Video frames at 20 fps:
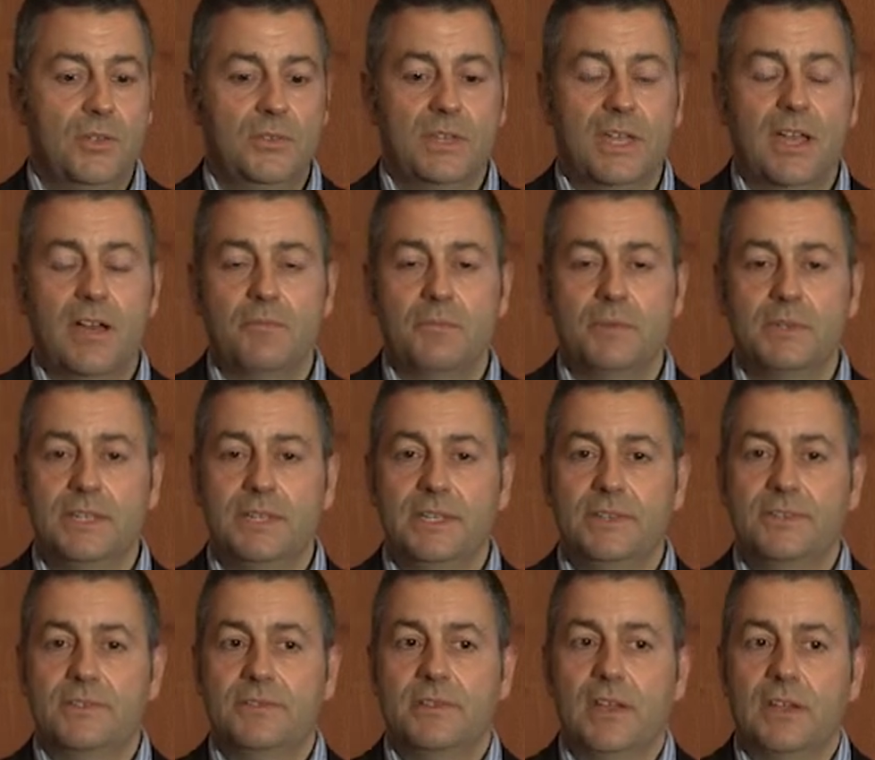the government
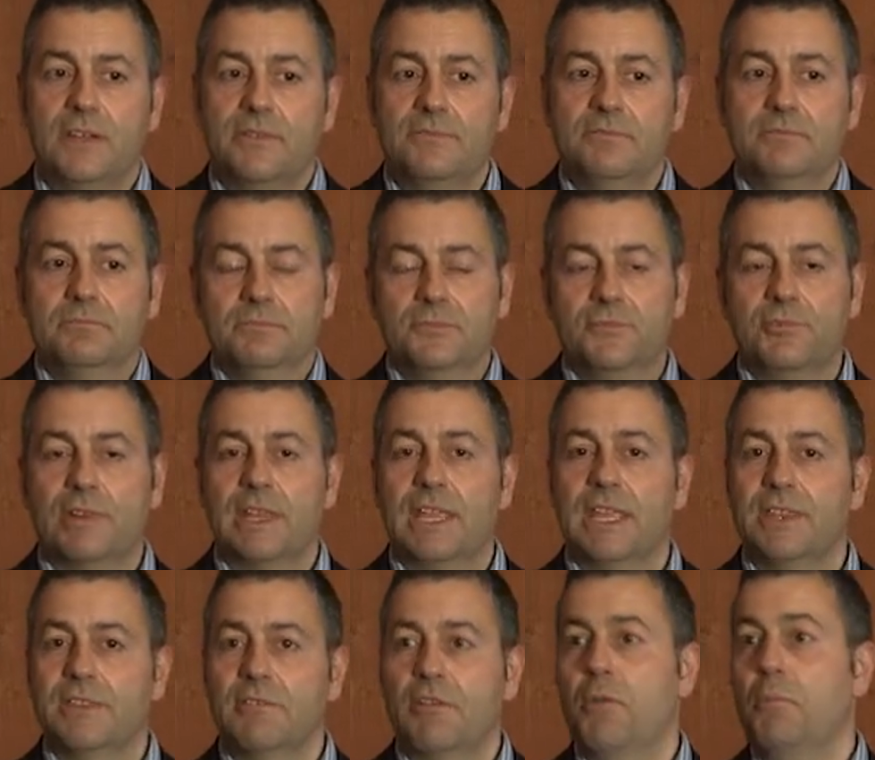is kind of
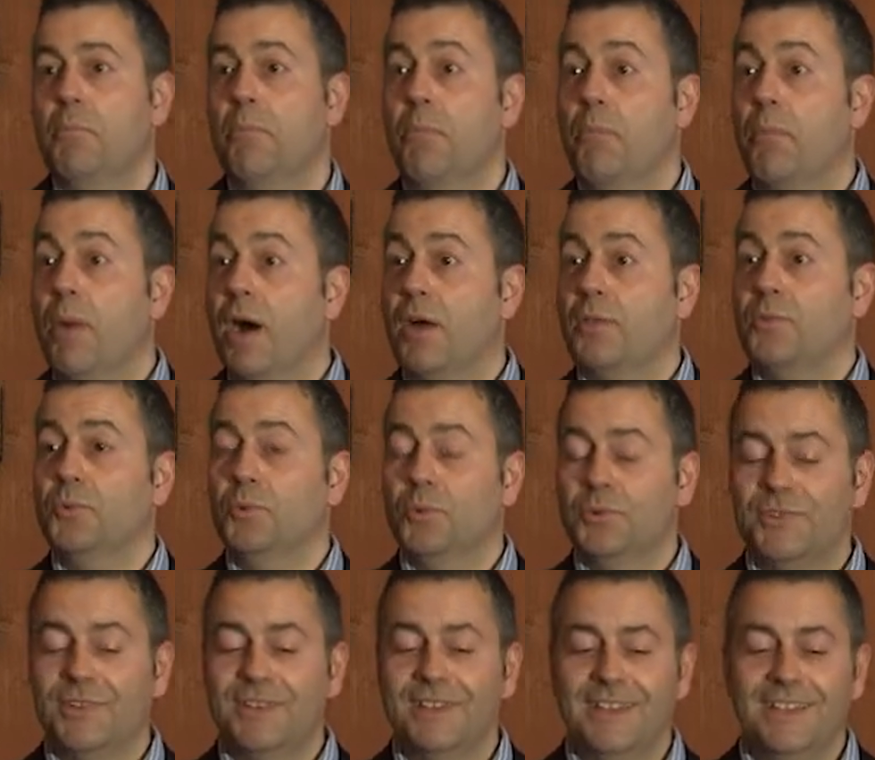drinking their own
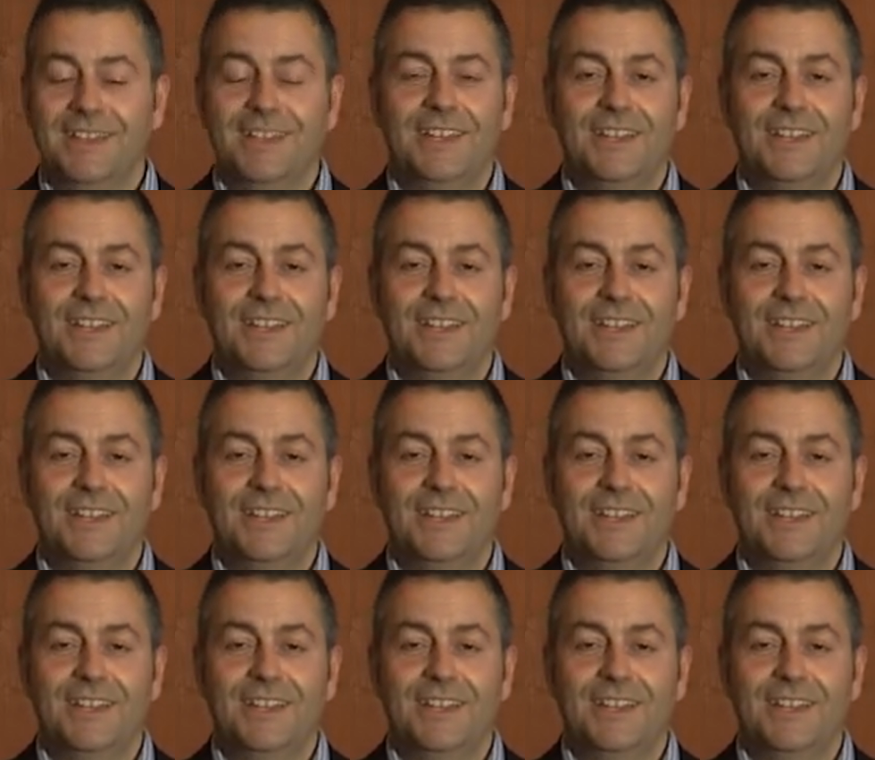bathwater.